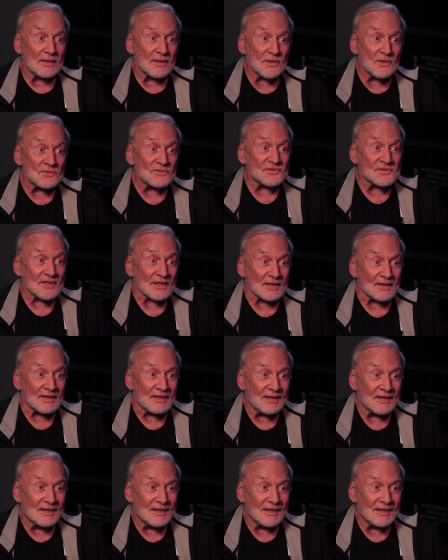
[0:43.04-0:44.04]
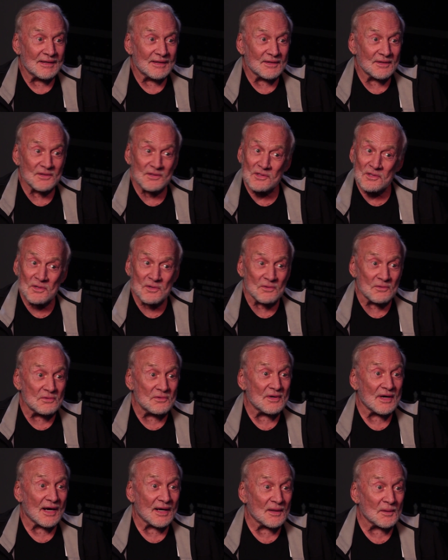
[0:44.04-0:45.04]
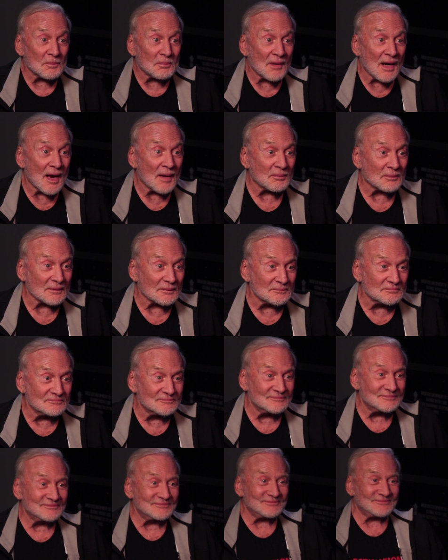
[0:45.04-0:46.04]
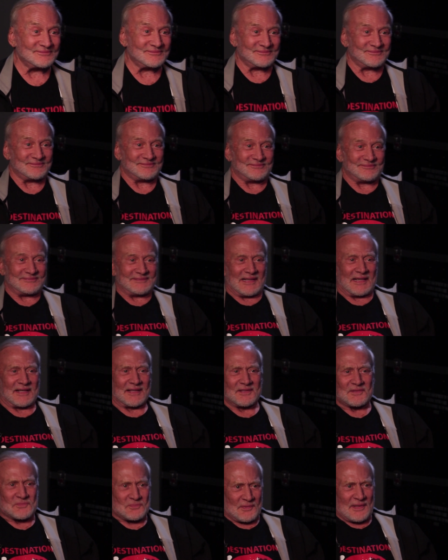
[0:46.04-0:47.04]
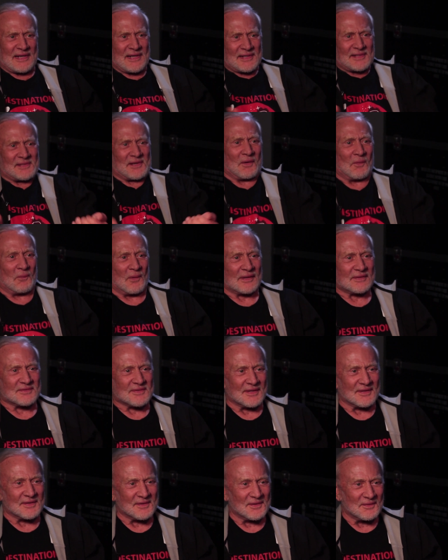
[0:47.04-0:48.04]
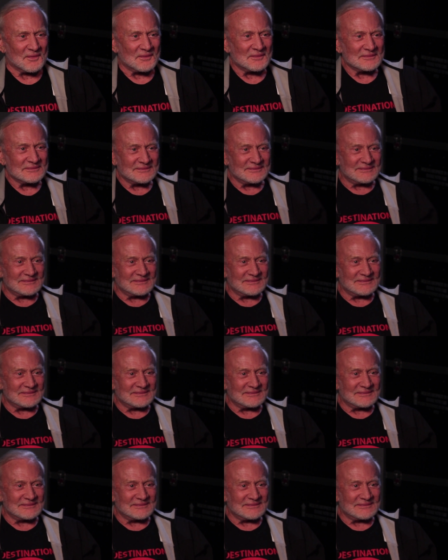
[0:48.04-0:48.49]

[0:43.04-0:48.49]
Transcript: Houston, you got a problem. Because we didn't know what to do.